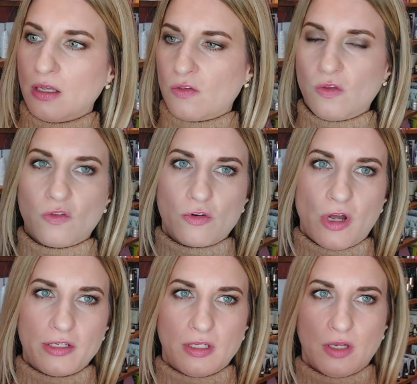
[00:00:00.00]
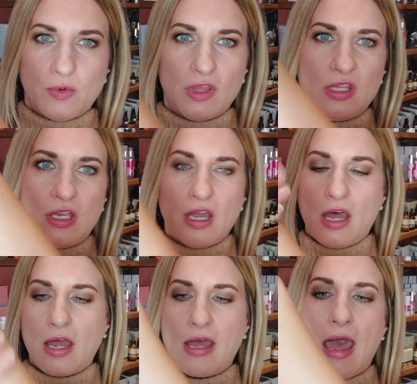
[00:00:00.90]
since they're not dealing with the
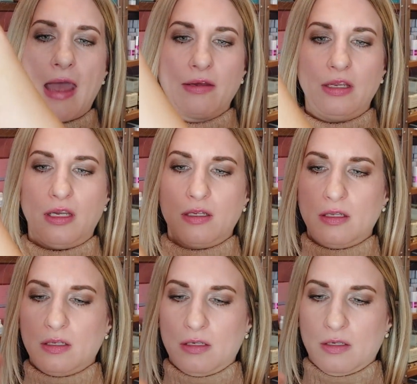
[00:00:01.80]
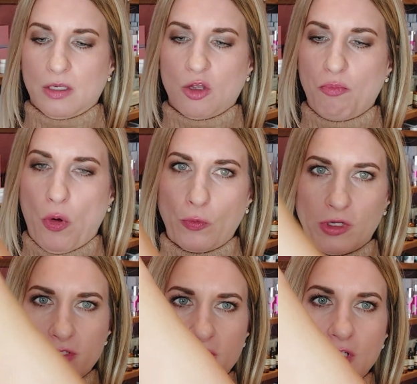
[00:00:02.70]
acne
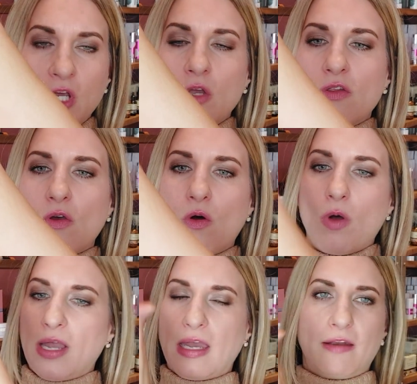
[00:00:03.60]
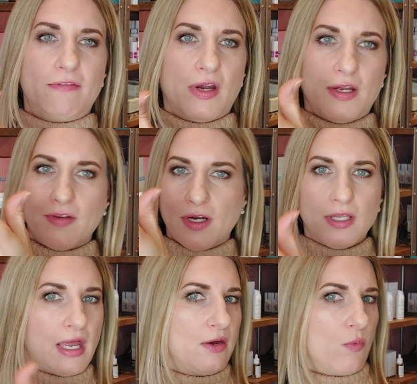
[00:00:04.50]
component. So again, very, very
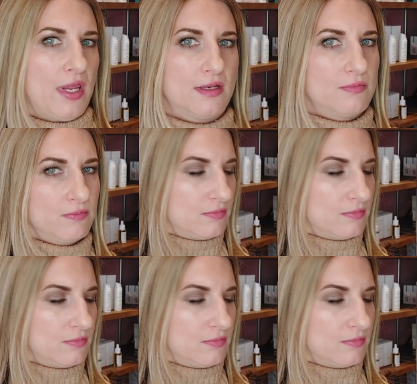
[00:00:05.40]
lightweight.